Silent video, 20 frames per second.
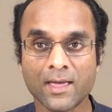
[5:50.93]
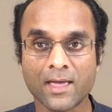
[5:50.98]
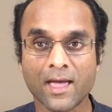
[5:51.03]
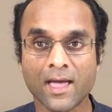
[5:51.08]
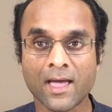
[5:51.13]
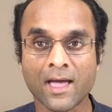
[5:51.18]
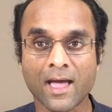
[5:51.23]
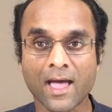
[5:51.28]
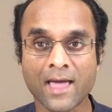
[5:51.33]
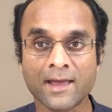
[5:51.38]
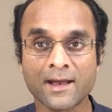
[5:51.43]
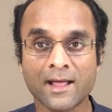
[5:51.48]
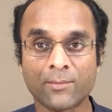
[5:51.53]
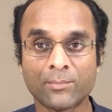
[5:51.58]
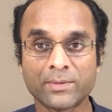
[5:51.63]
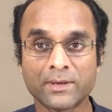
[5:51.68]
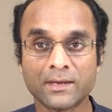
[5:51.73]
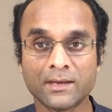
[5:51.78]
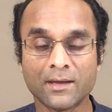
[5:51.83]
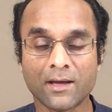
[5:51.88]
Uh, and I'll
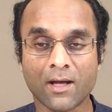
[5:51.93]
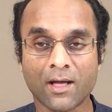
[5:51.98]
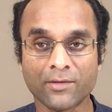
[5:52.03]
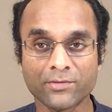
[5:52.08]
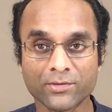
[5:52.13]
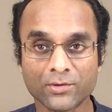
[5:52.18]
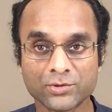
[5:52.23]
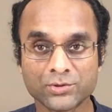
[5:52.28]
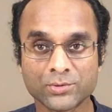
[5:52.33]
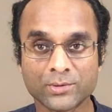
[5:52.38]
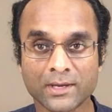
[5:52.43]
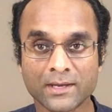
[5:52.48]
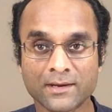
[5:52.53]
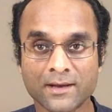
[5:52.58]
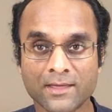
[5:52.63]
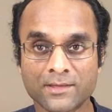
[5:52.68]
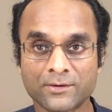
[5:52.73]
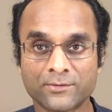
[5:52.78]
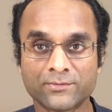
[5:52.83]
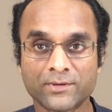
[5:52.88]
be also doing
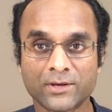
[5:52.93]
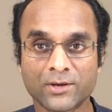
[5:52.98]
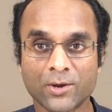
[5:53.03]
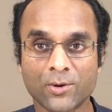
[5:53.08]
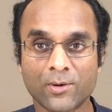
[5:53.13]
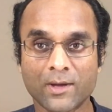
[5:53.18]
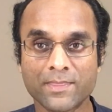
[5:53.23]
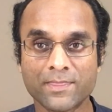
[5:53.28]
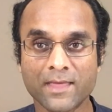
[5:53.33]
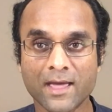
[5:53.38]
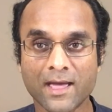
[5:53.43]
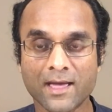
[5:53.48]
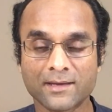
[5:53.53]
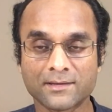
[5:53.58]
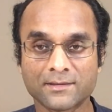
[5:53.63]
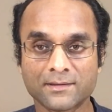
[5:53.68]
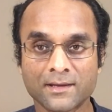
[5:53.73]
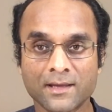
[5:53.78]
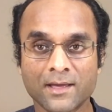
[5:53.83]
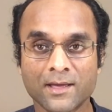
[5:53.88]
another video on that.